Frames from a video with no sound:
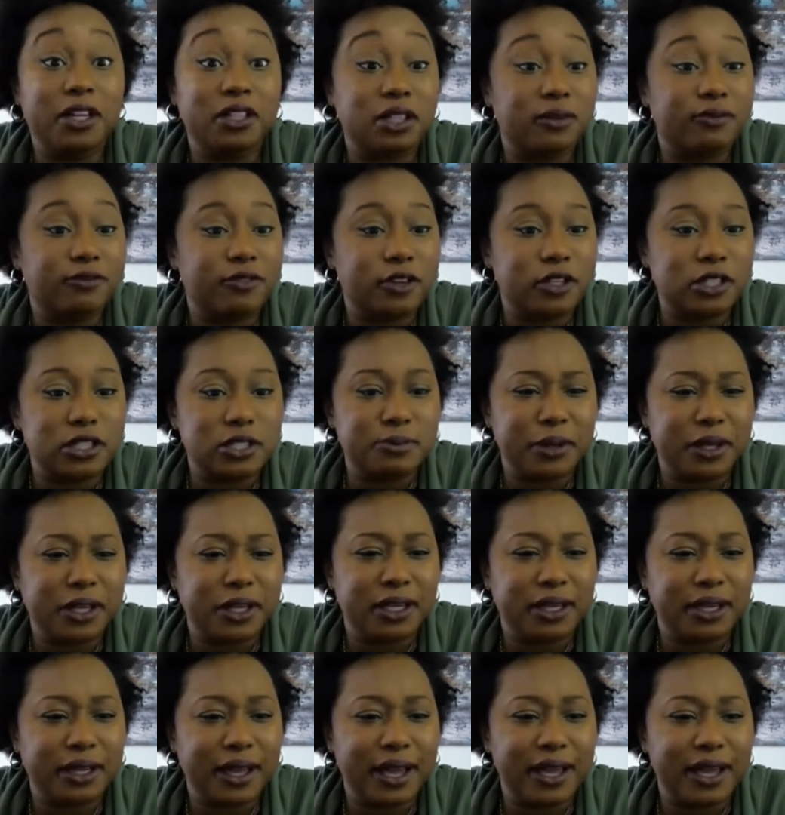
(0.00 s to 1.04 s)
them for speaking
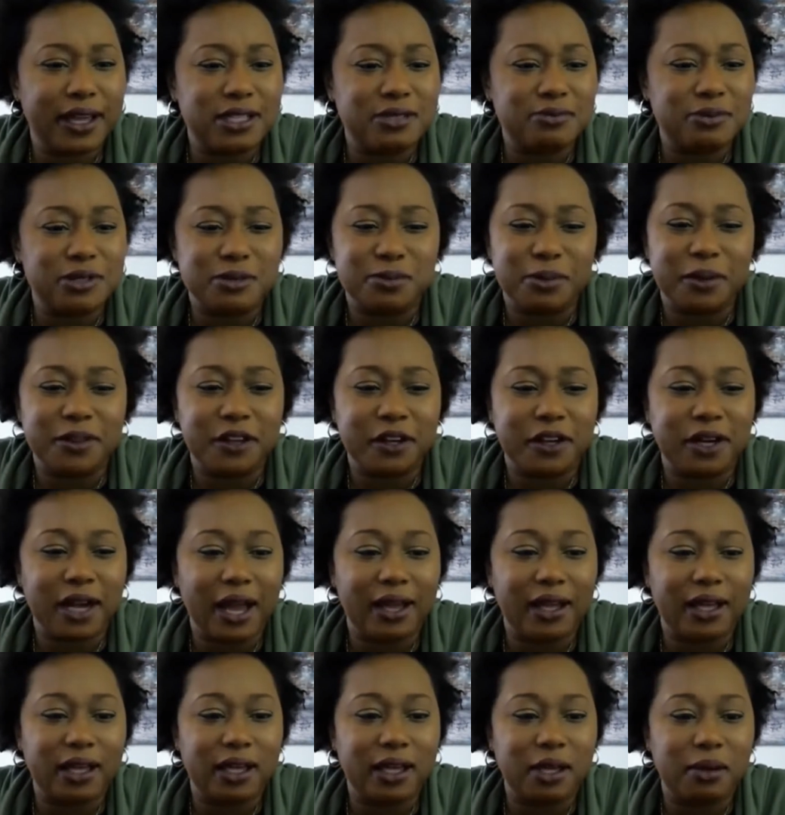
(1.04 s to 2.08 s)
engagements, but they're
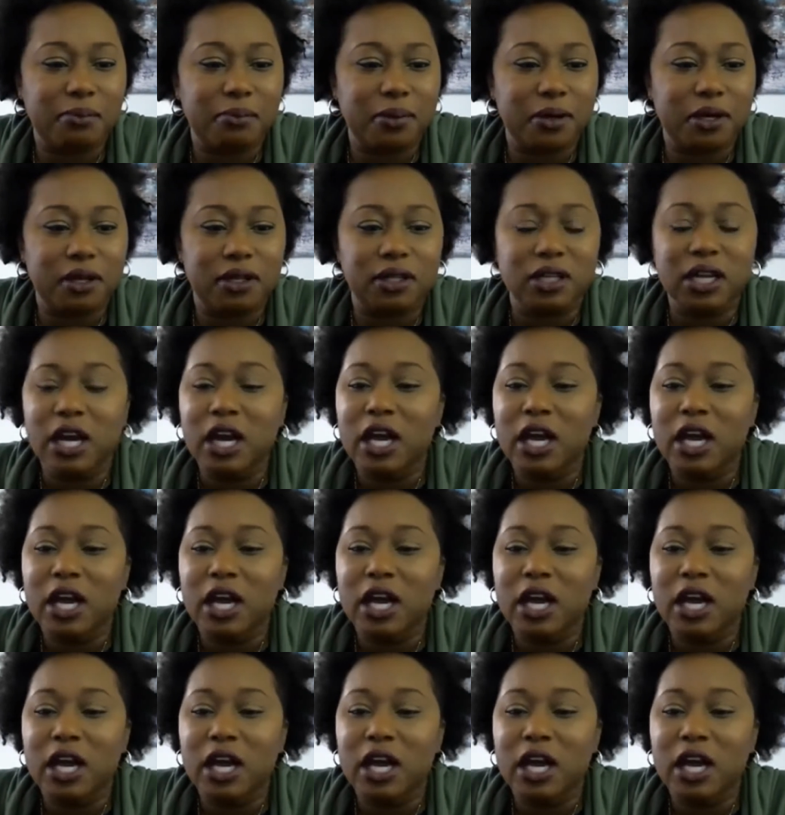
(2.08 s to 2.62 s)
not getting booked.